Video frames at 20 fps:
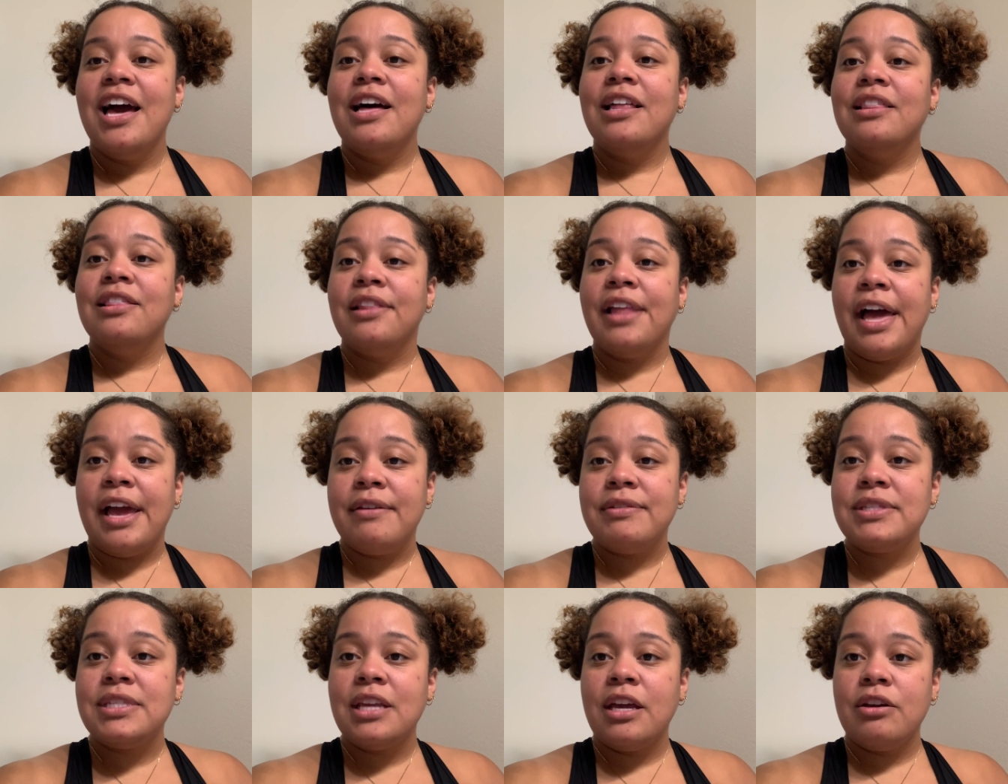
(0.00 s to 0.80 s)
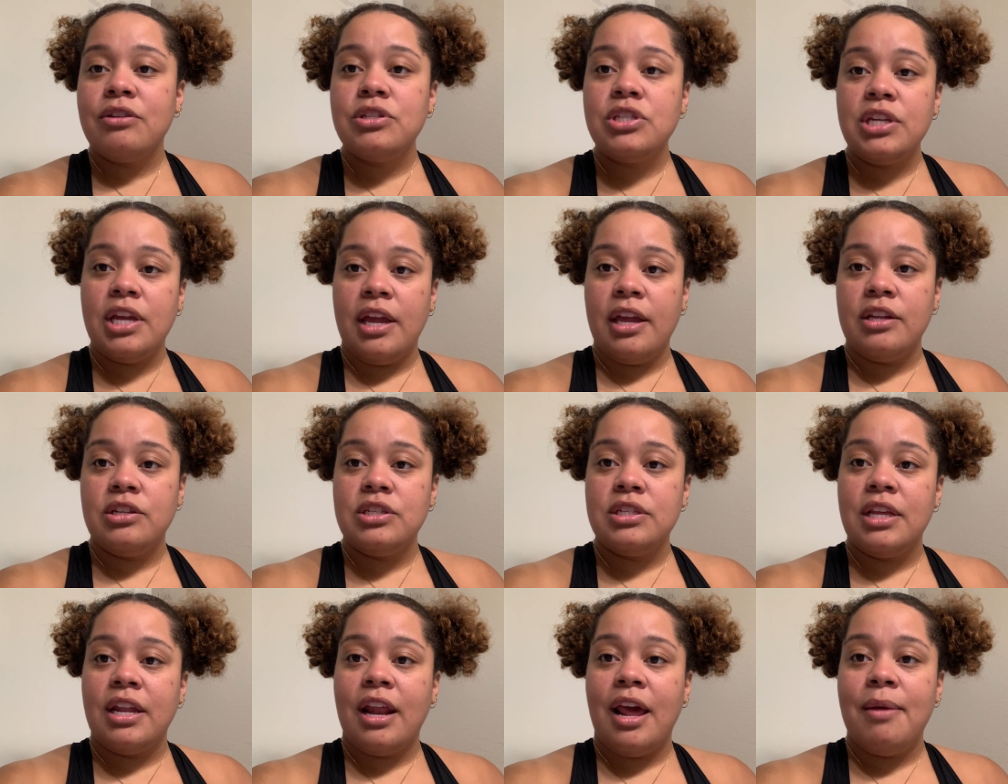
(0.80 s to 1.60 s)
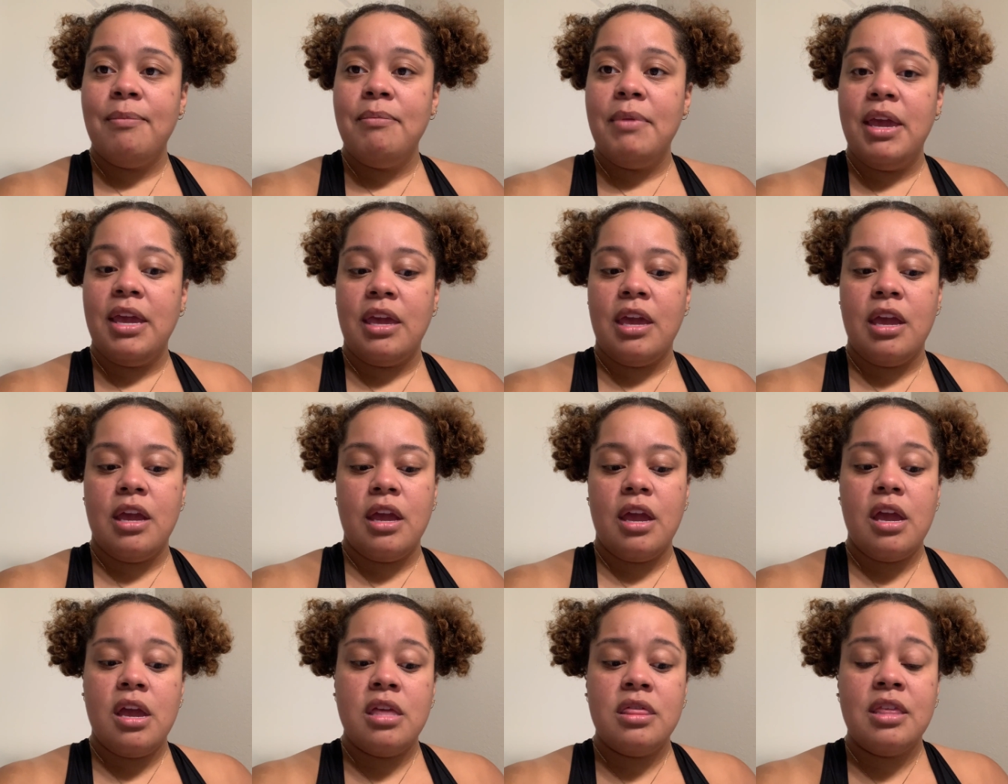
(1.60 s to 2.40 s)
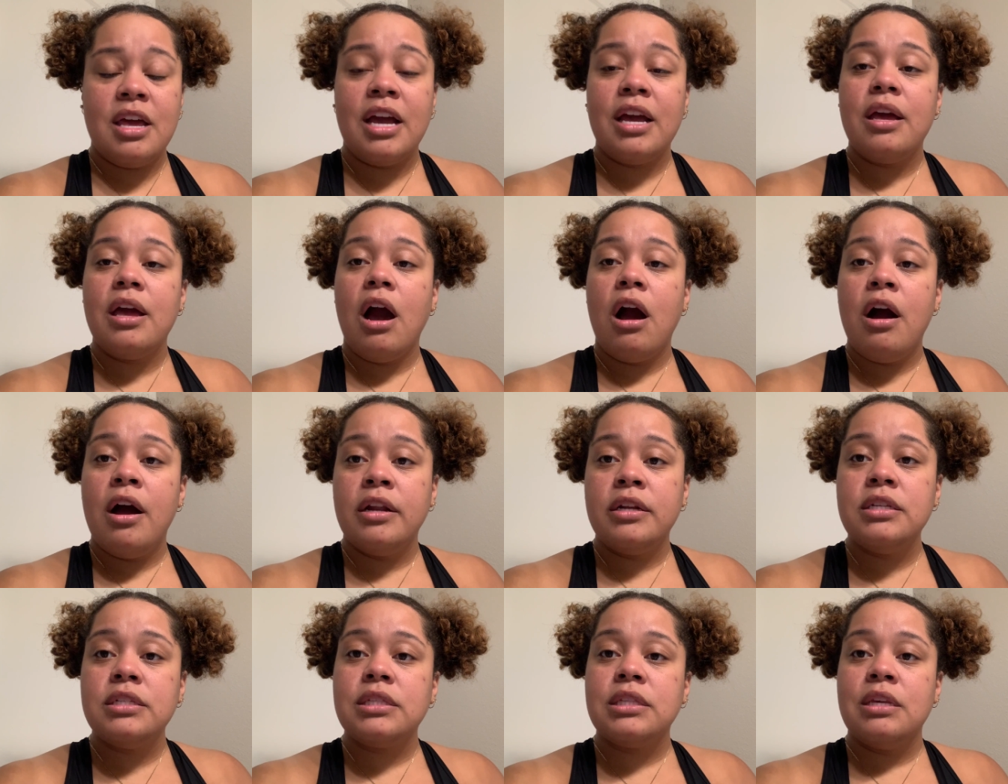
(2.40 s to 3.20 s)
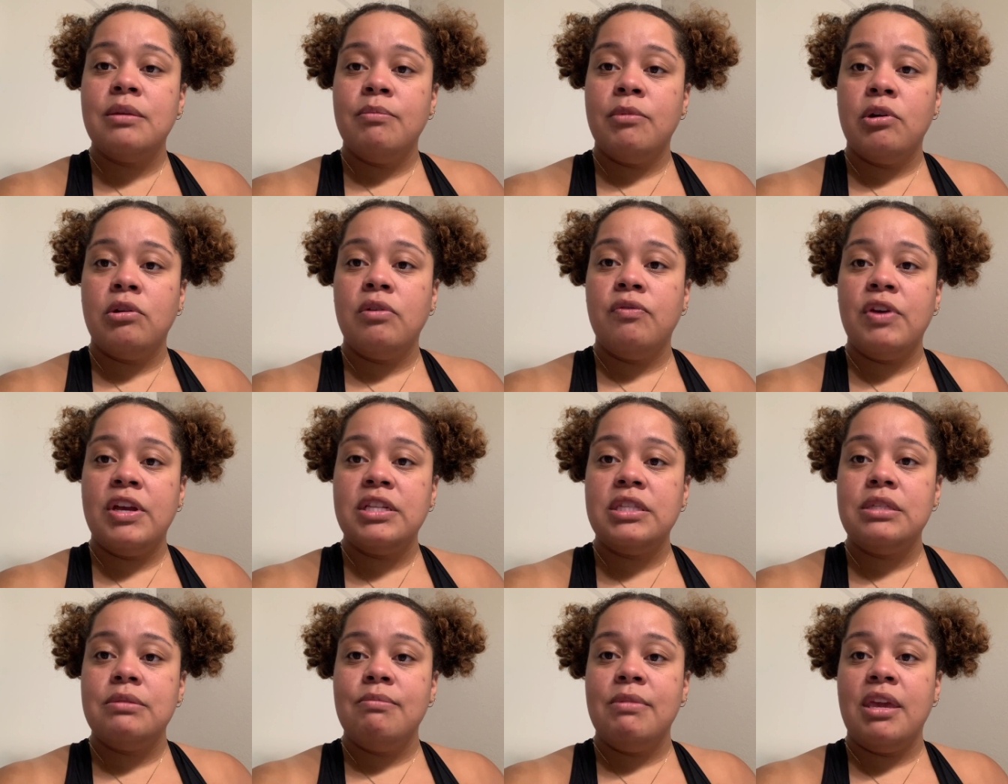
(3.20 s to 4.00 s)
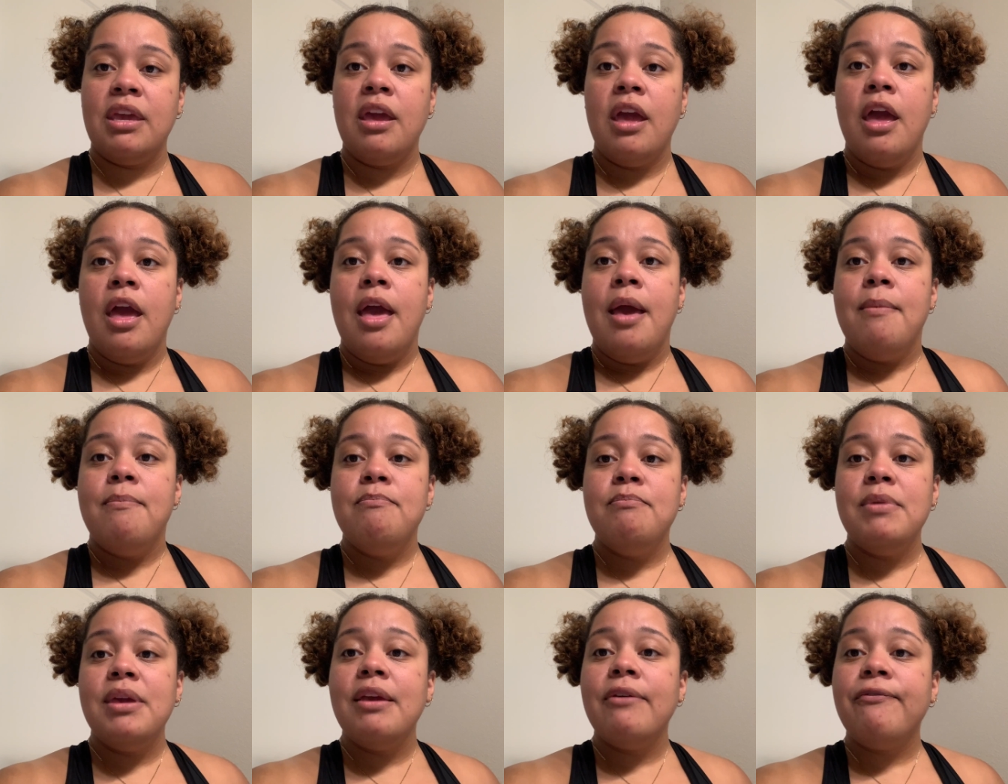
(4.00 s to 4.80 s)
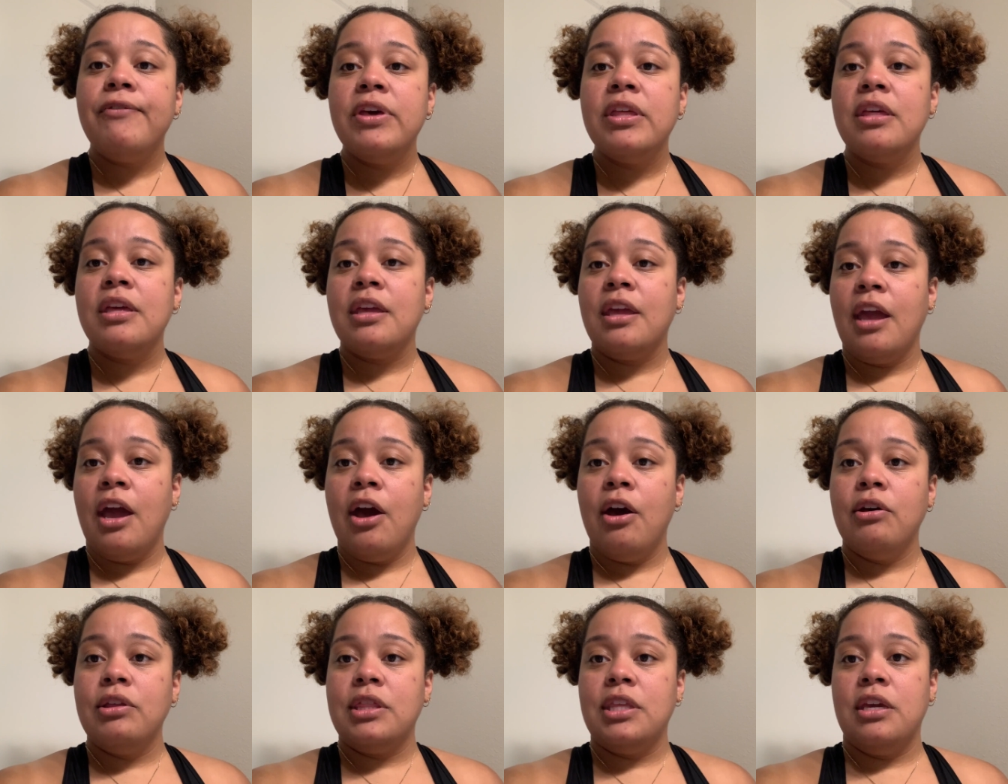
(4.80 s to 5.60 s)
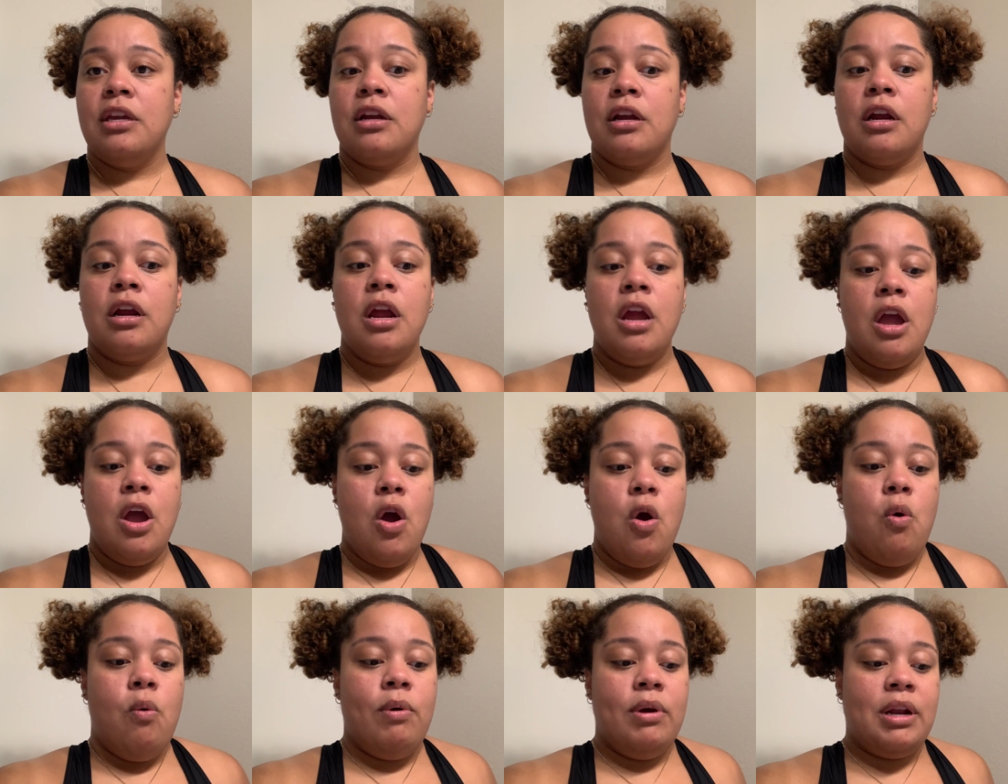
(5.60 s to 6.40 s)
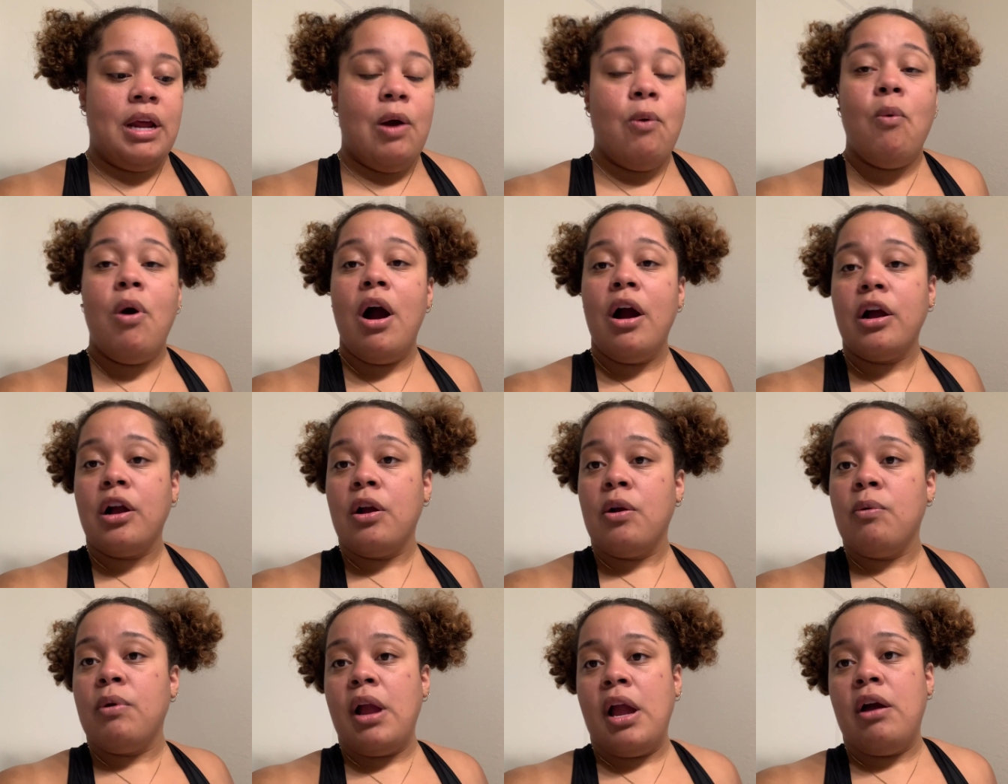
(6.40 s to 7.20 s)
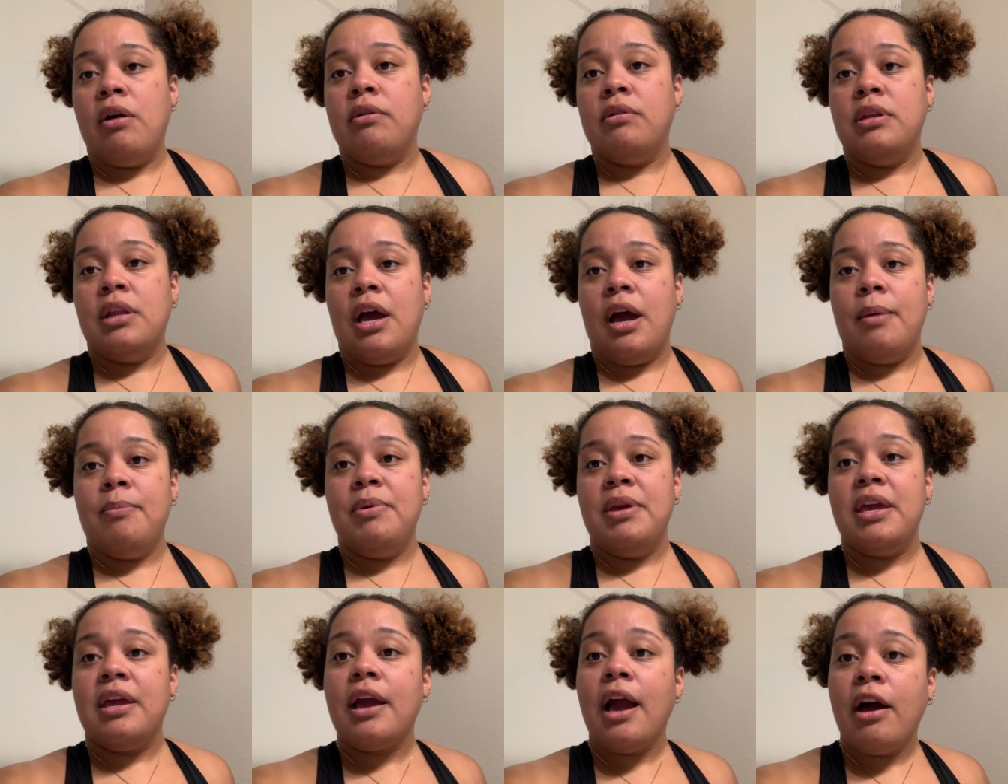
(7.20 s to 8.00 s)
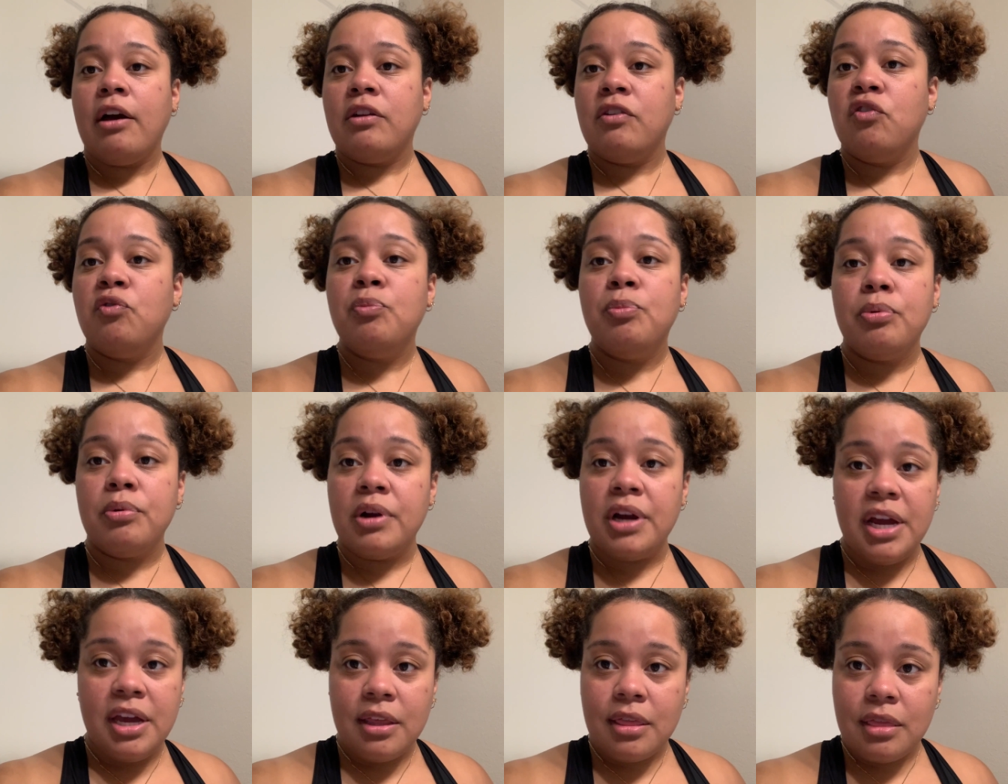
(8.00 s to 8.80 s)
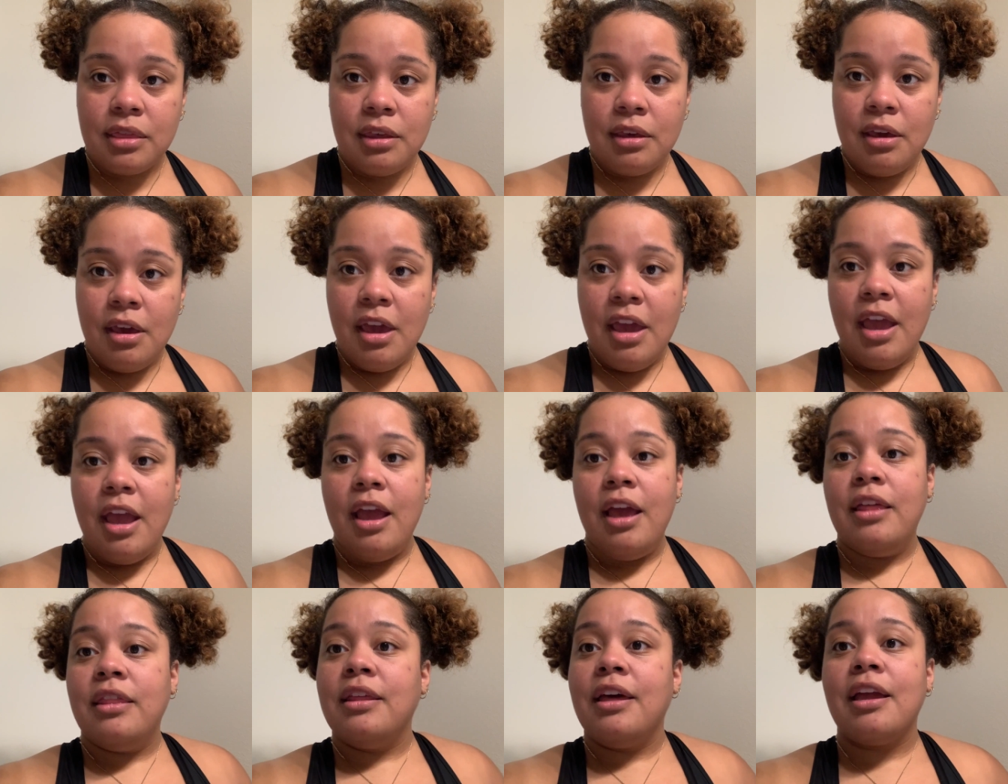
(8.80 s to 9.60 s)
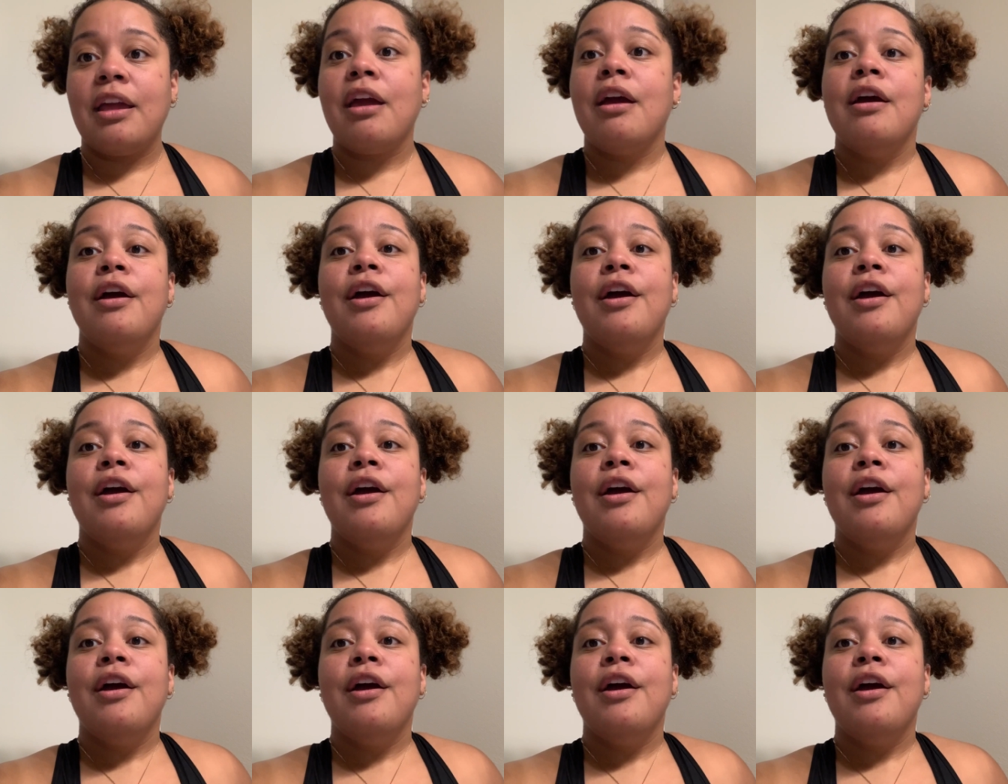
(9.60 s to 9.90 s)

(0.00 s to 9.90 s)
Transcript: lifestyle change that I'm making. And that honestly motivates me. Me feeling healthier when I walk around not being out of breath and like